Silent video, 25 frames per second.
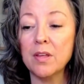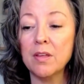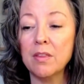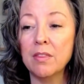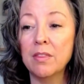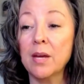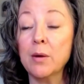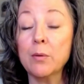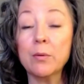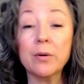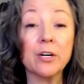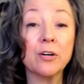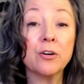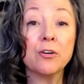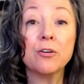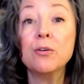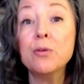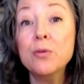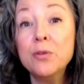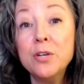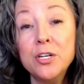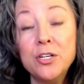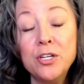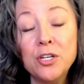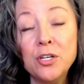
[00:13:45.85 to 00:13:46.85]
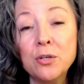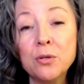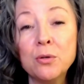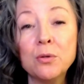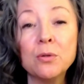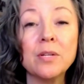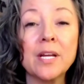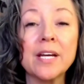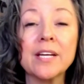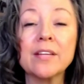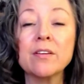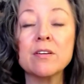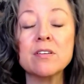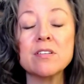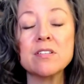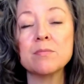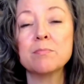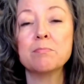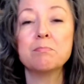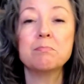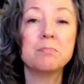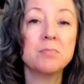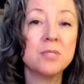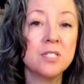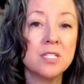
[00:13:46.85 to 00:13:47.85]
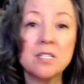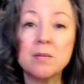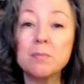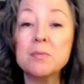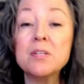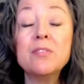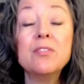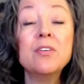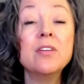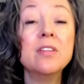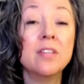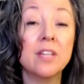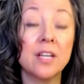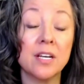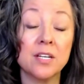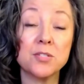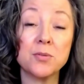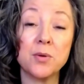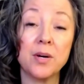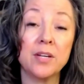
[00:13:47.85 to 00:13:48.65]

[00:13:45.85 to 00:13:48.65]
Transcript: they recruited you, like there's some different things,